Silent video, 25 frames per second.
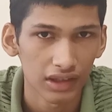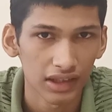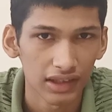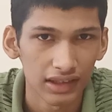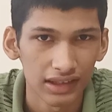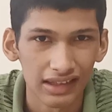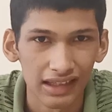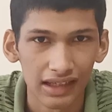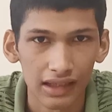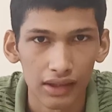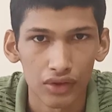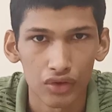
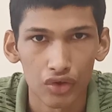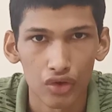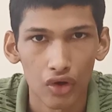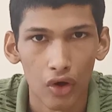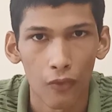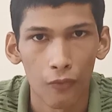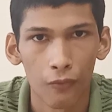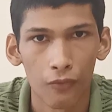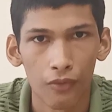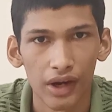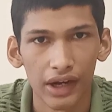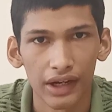Either
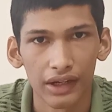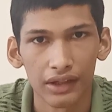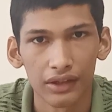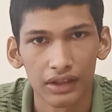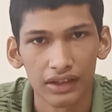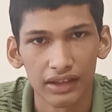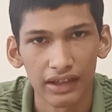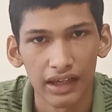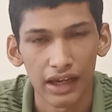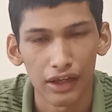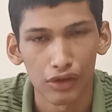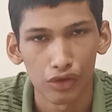your
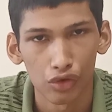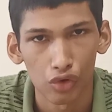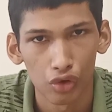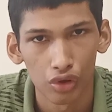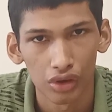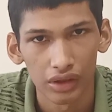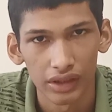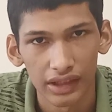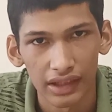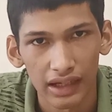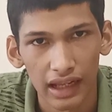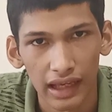vet can
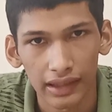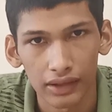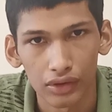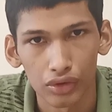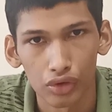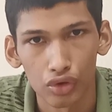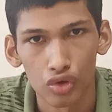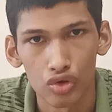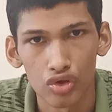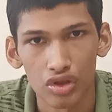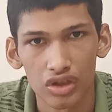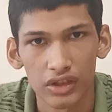only
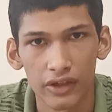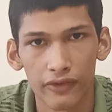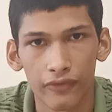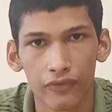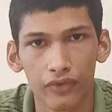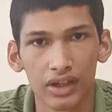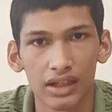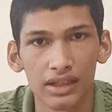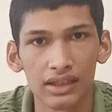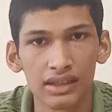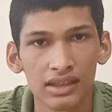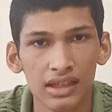diagnose
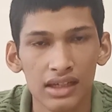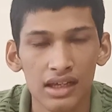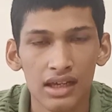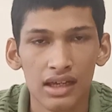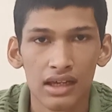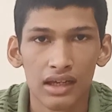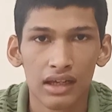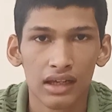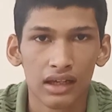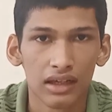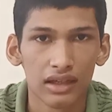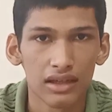if it's
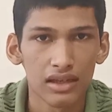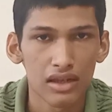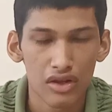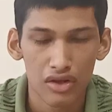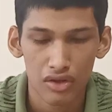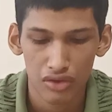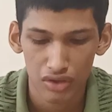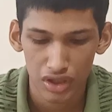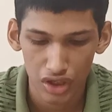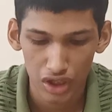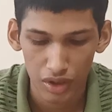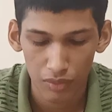
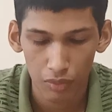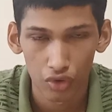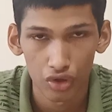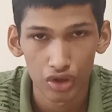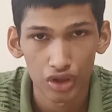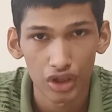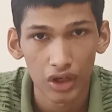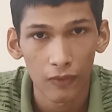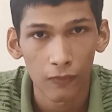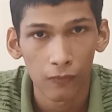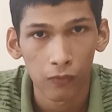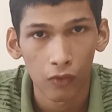
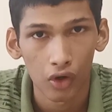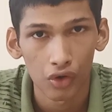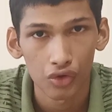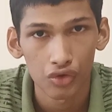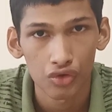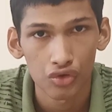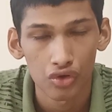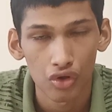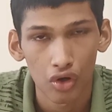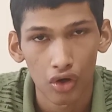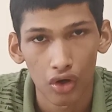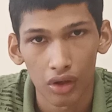pneumonia for
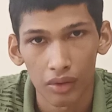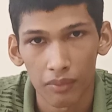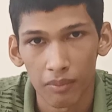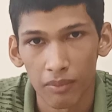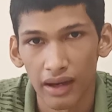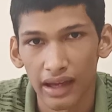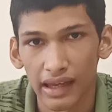sure.